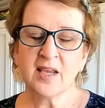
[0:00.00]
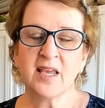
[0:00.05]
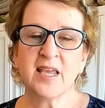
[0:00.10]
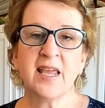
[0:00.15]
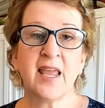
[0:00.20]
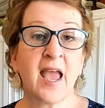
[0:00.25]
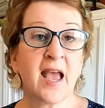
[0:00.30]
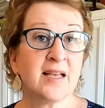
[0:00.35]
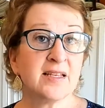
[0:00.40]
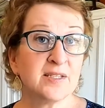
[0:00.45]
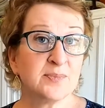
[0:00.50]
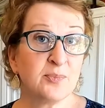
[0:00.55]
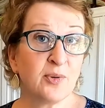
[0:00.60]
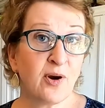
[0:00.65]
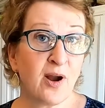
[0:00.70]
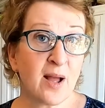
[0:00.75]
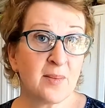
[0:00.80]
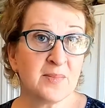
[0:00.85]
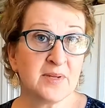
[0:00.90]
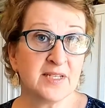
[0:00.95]
He has
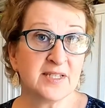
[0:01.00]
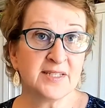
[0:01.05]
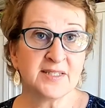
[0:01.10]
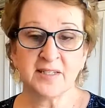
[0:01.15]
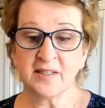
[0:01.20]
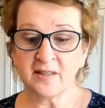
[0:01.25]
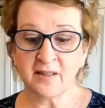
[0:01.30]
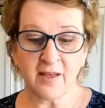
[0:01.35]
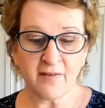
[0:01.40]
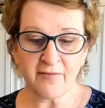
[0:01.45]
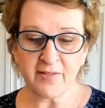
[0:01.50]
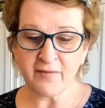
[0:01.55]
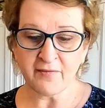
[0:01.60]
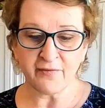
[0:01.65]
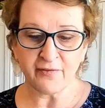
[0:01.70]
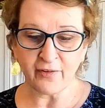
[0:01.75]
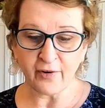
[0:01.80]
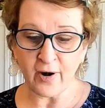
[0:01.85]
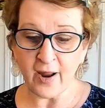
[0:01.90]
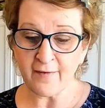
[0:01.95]
promised to love them
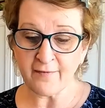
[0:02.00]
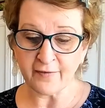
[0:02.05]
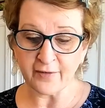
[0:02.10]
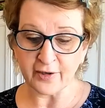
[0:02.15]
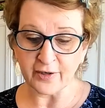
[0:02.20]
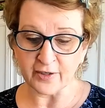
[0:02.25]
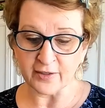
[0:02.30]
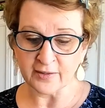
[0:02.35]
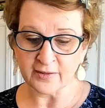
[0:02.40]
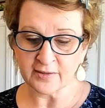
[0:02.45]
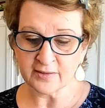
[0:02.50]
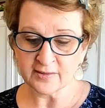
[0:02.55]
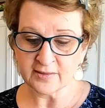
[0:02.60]
forever,